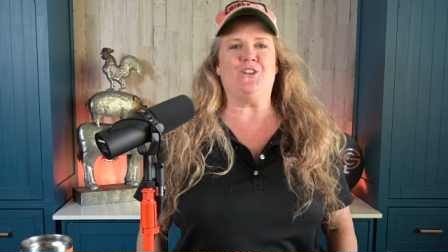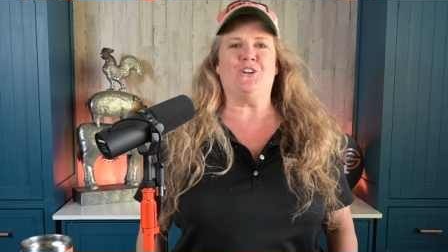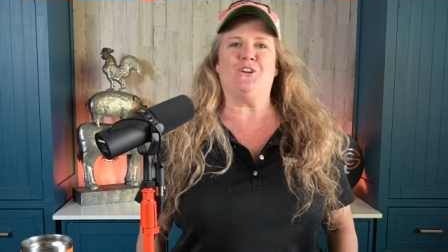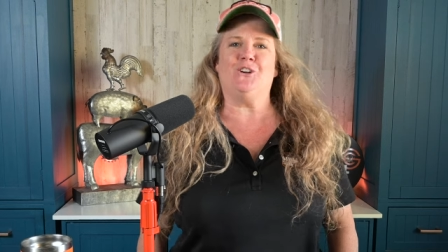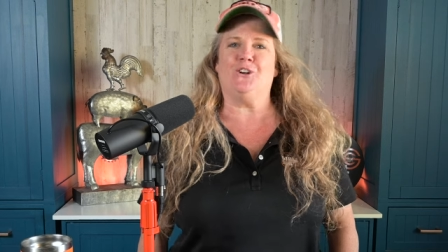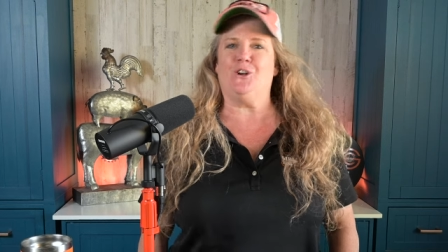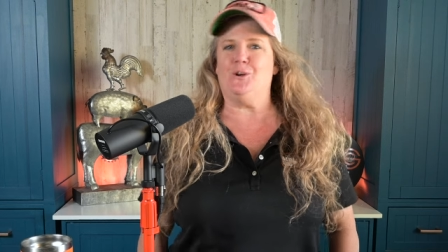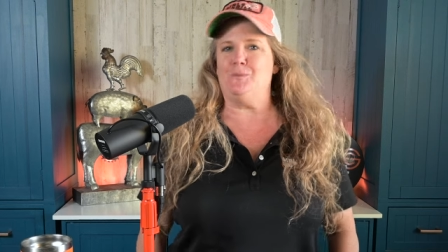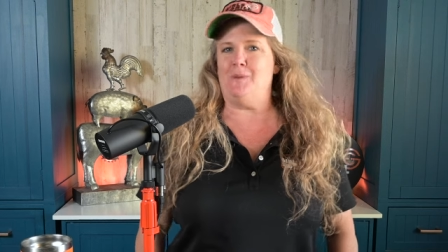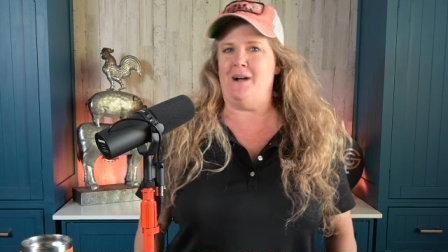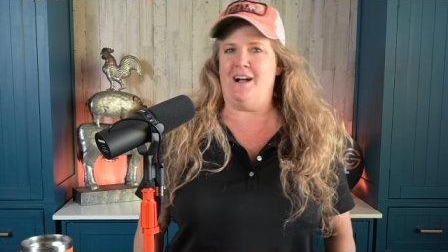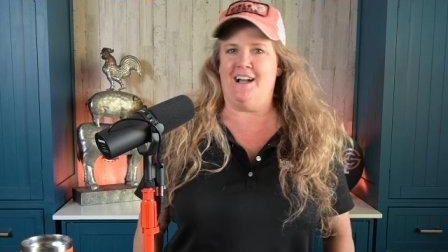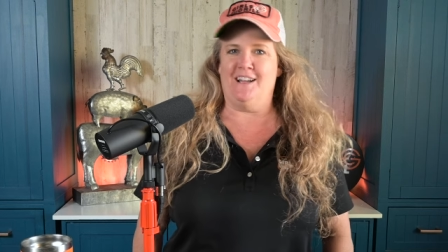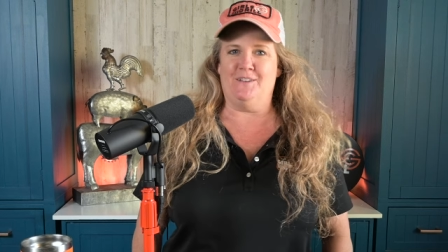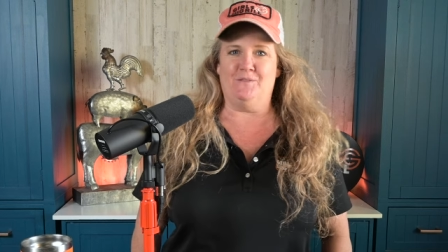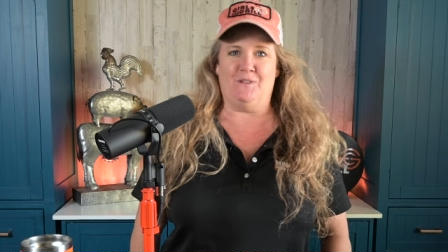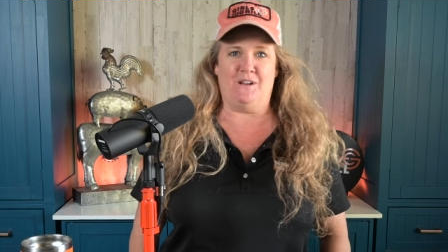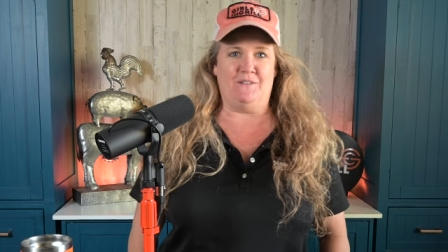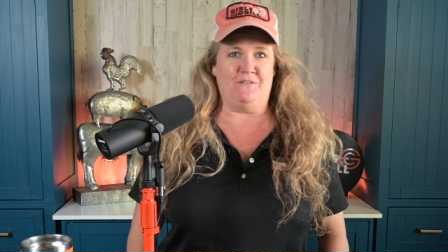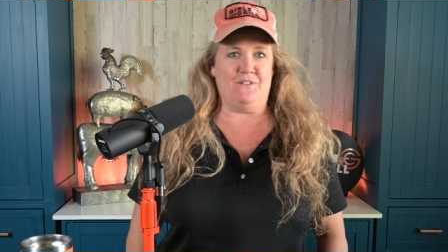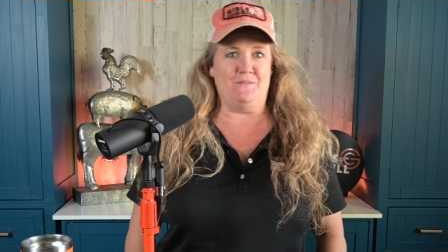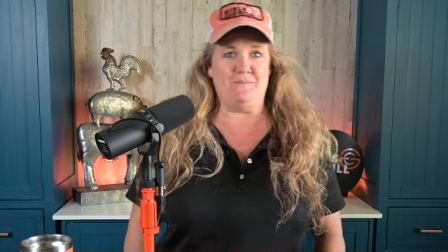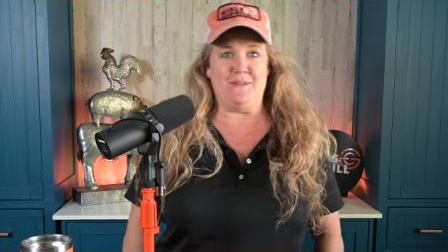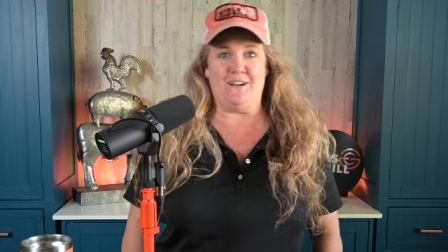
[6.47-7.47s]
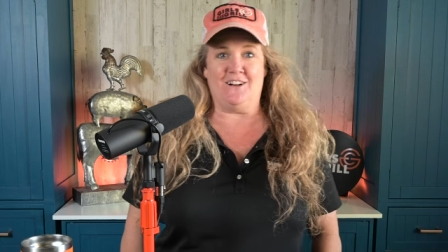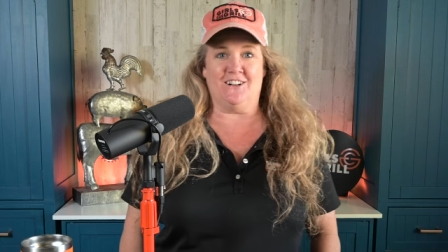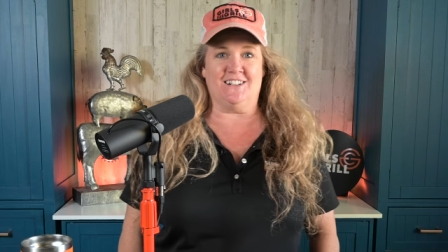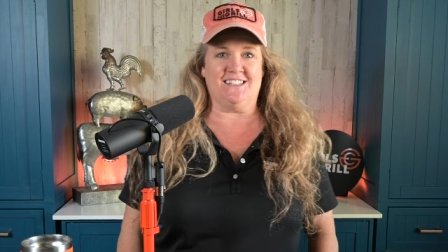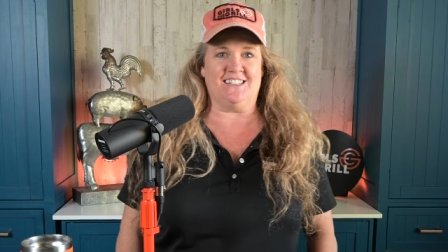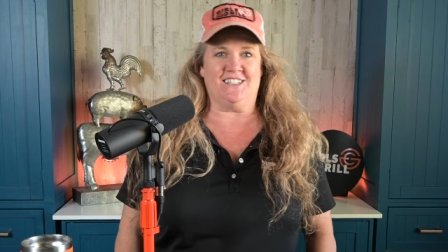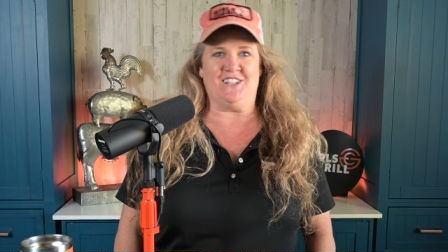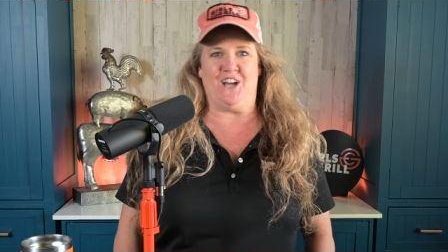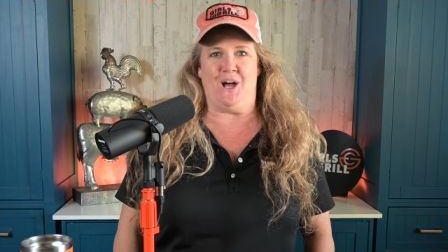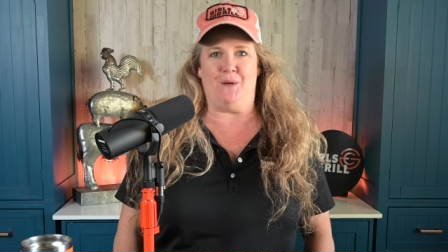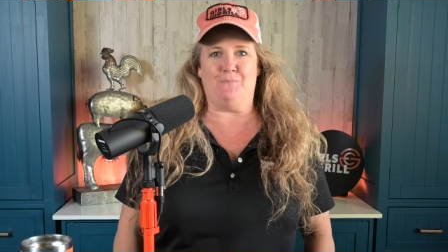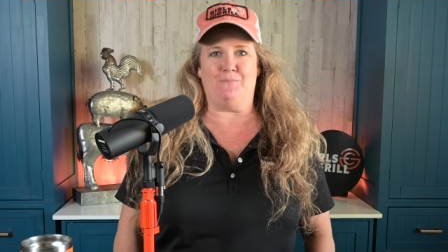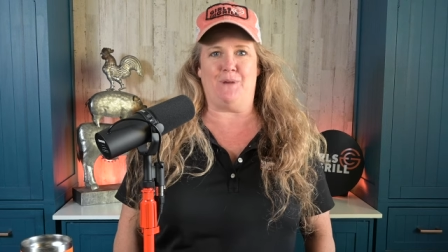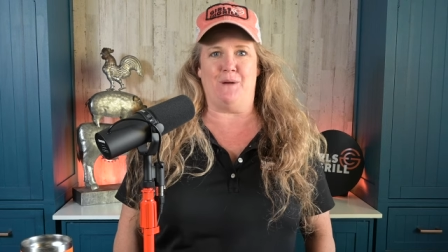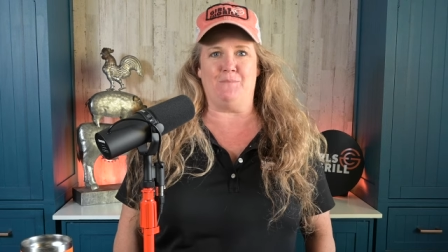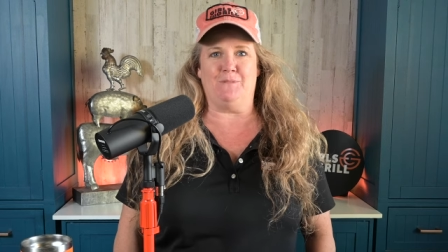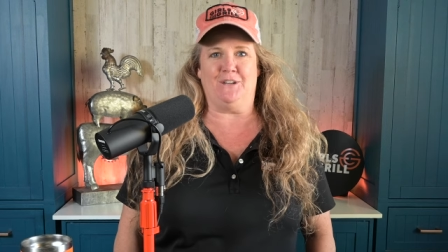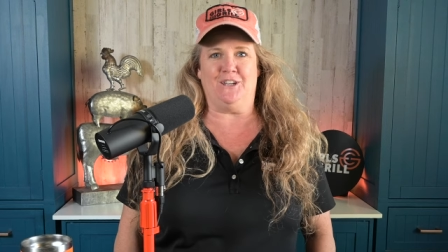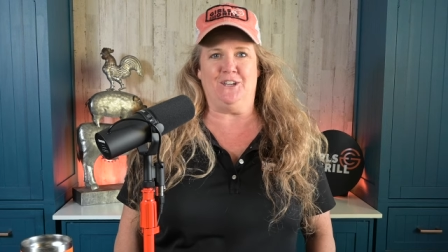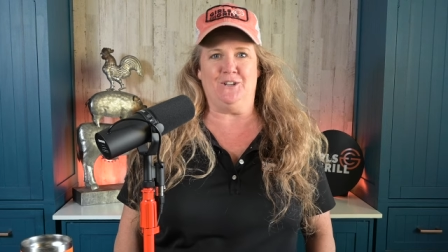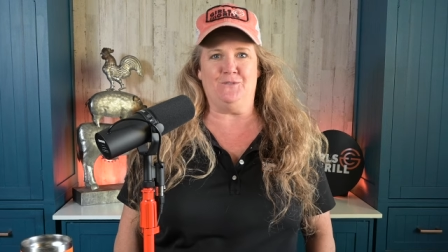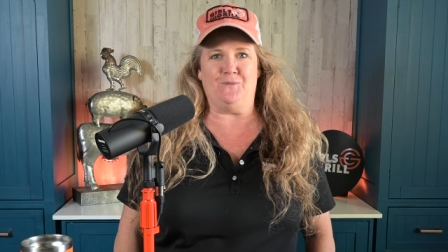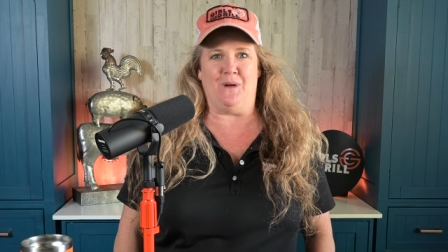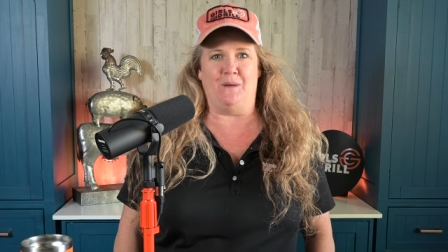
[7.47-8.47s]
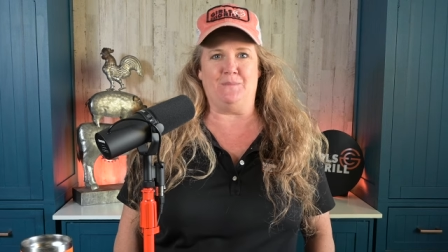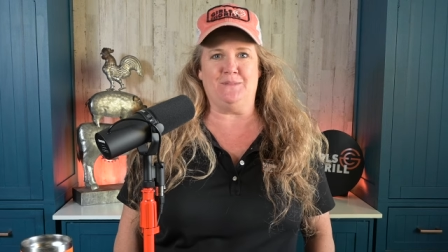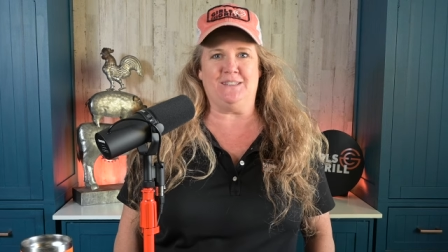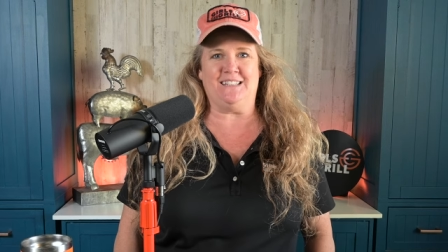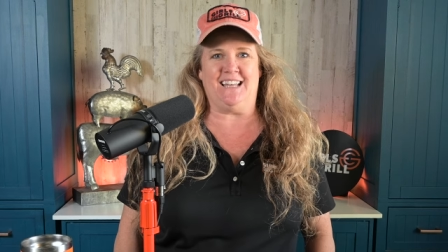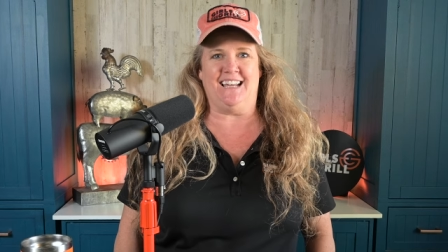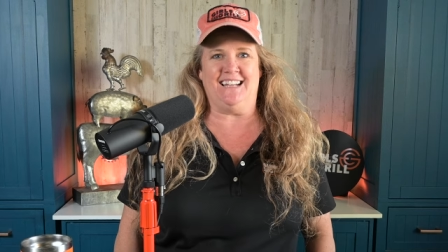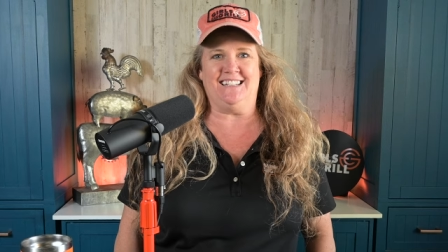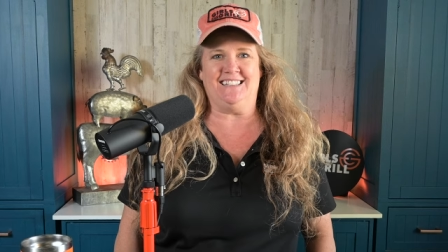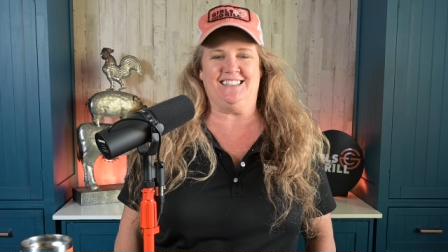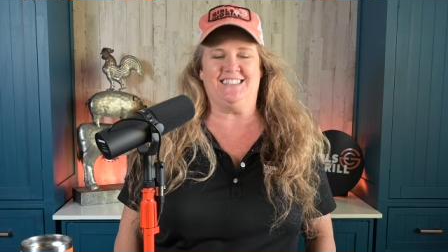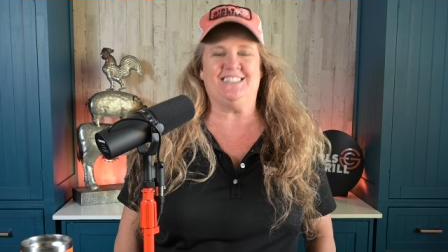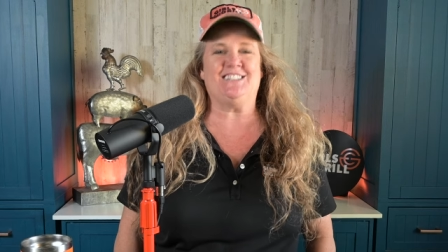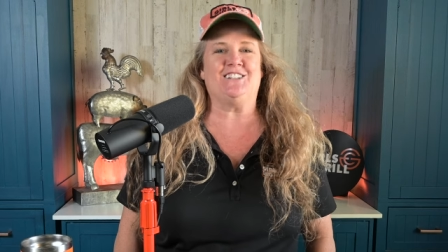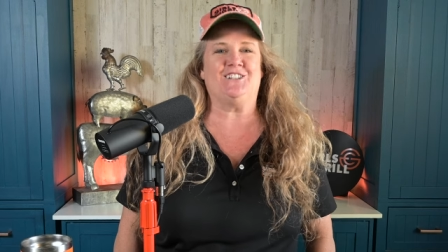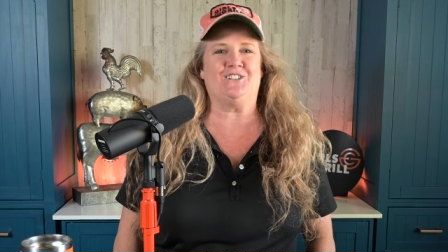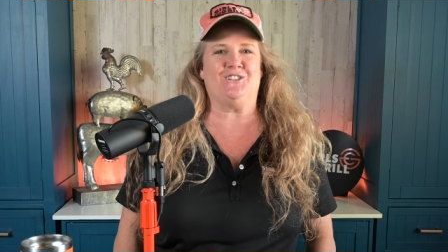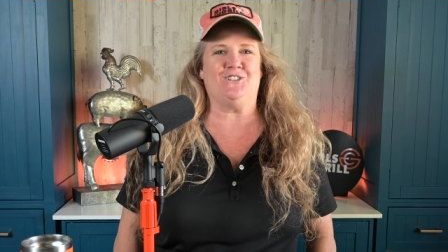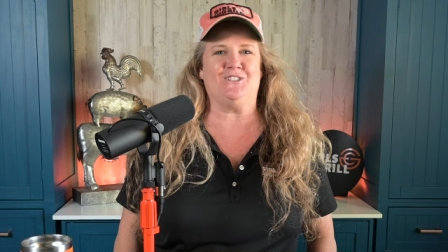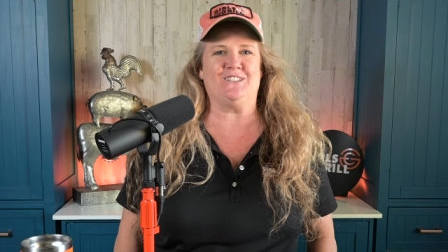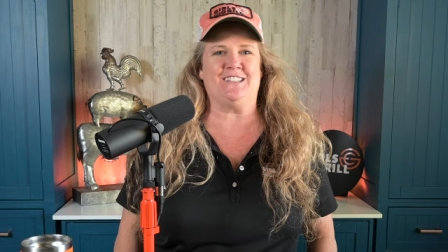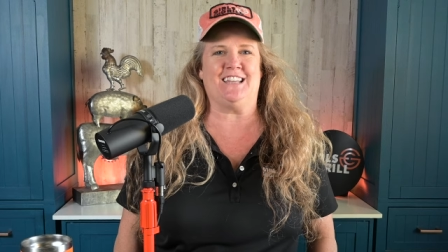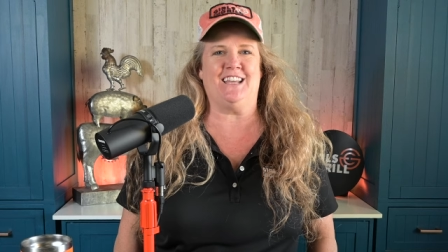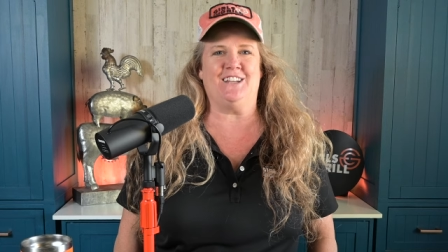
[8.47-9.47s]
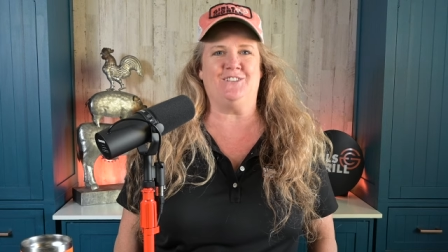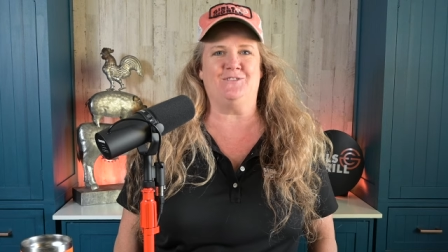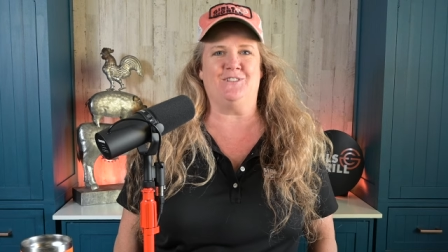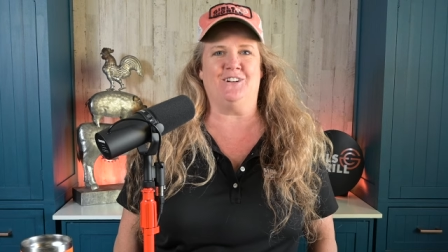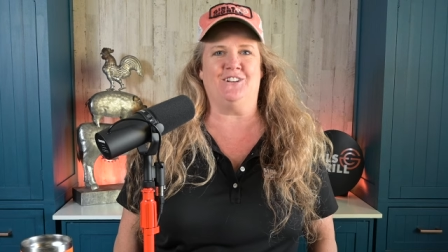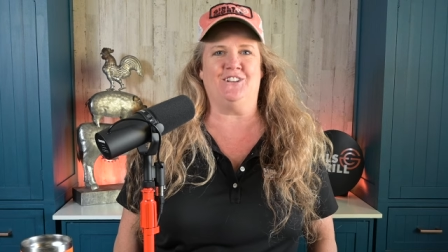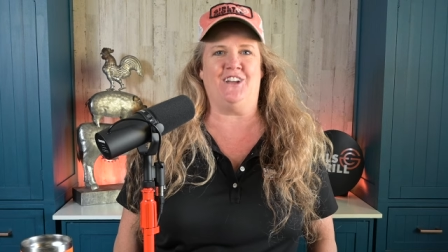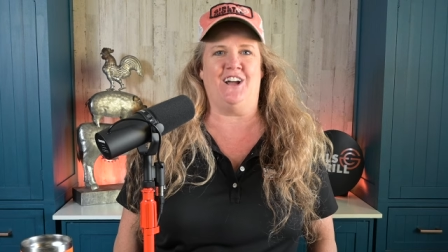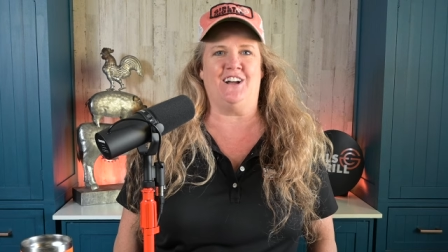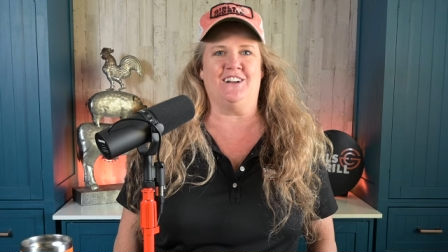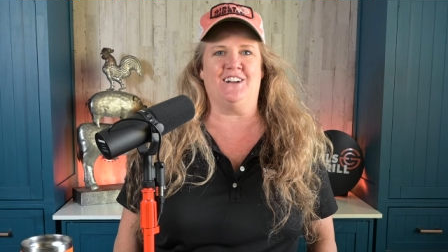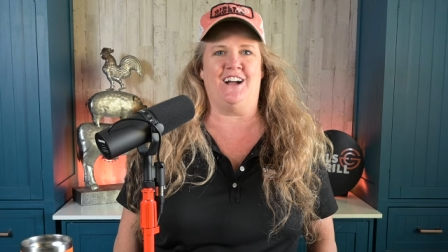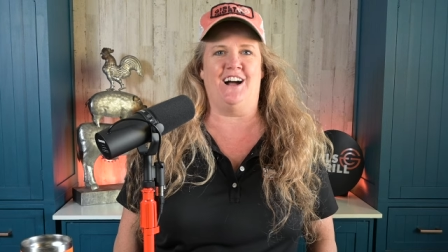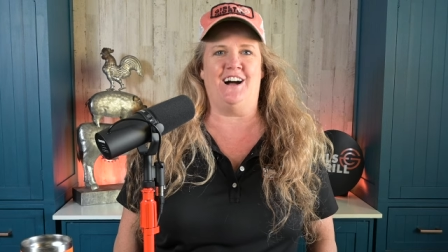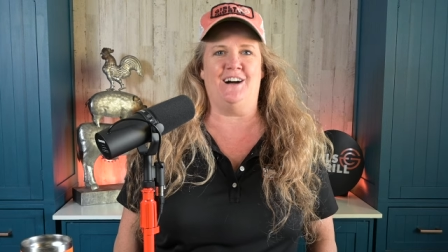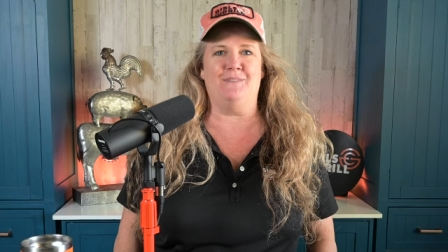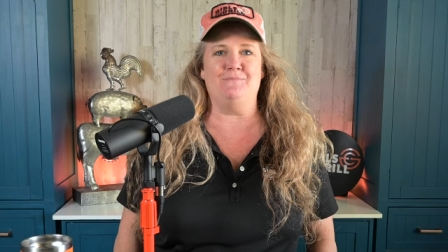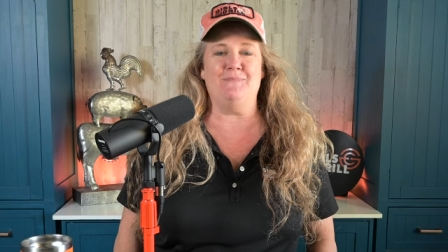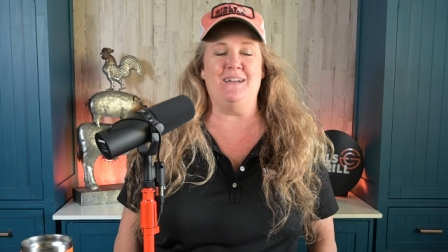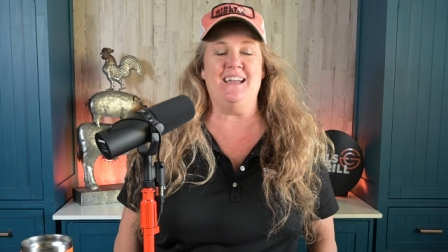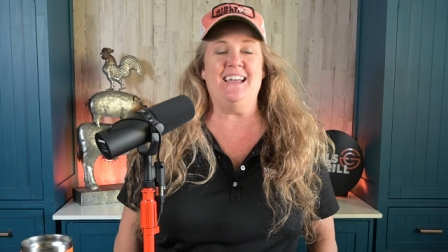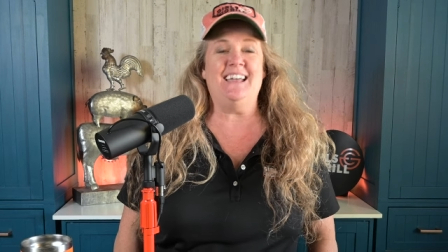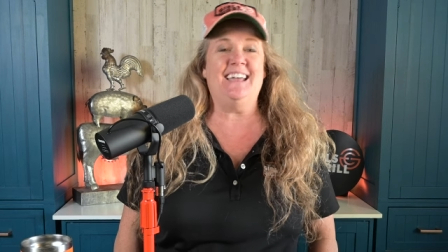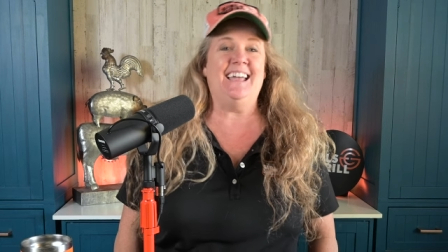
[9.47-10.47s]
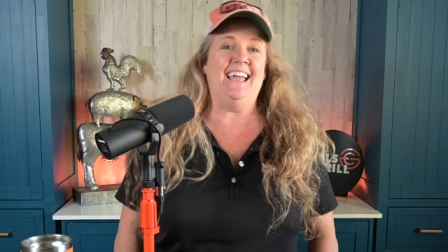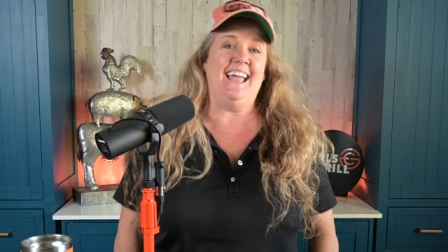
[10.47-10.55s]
the girl behind one of America's top barbecue websites, GirlsCanGrill.com,